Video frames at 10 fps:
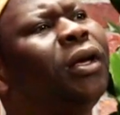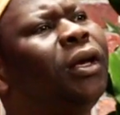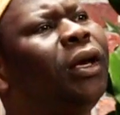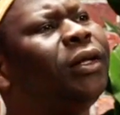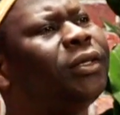
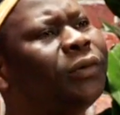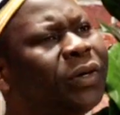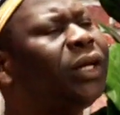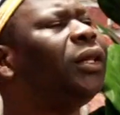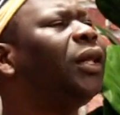It's a
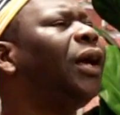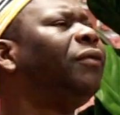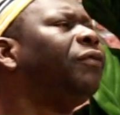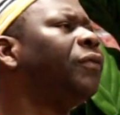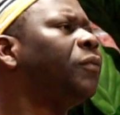real
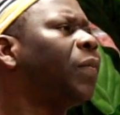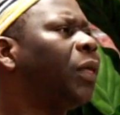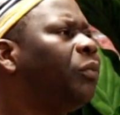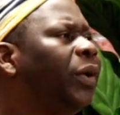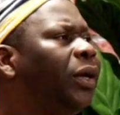life
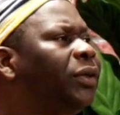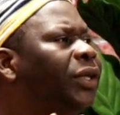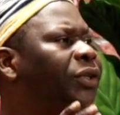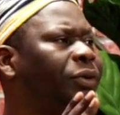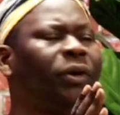being
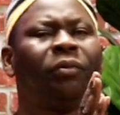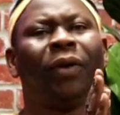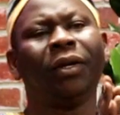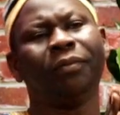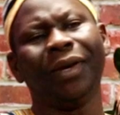disturbed
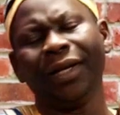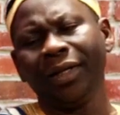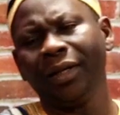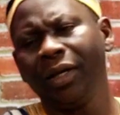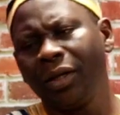by
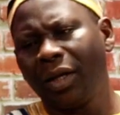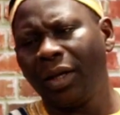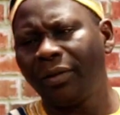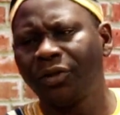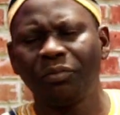many
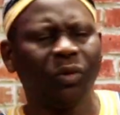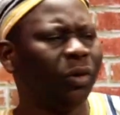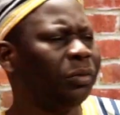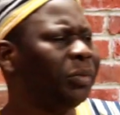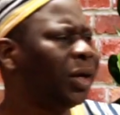
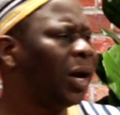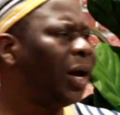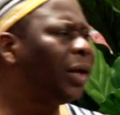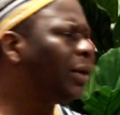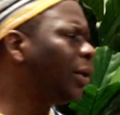small
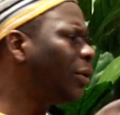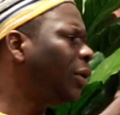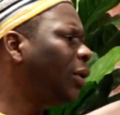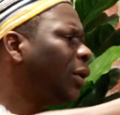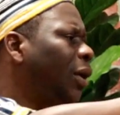
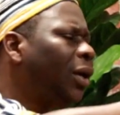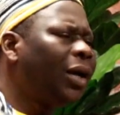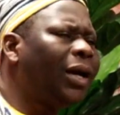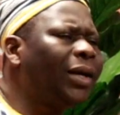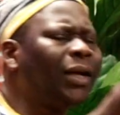mechanical,
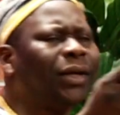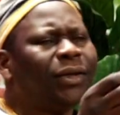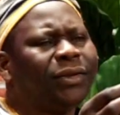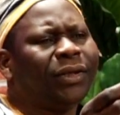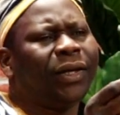I can
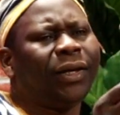say